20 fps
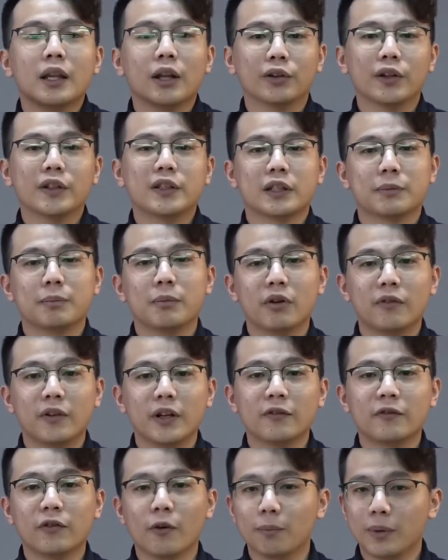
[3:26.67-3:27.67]
Now this is
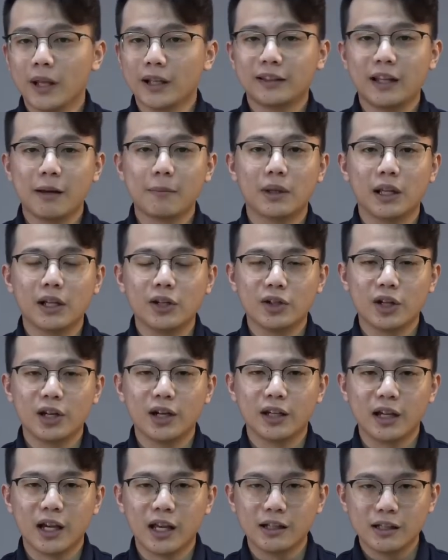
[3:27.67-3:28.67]
Mervin from BlackTech
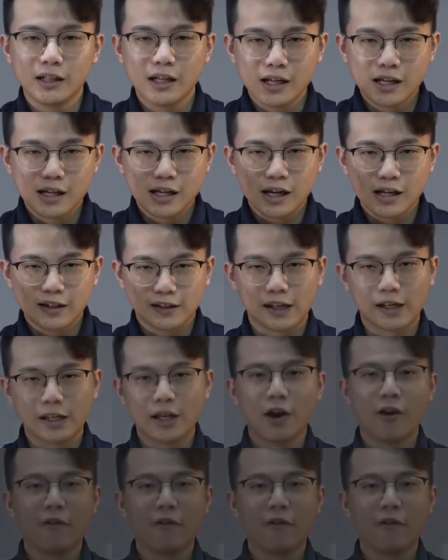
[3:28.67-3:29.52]
Malaysia again, signing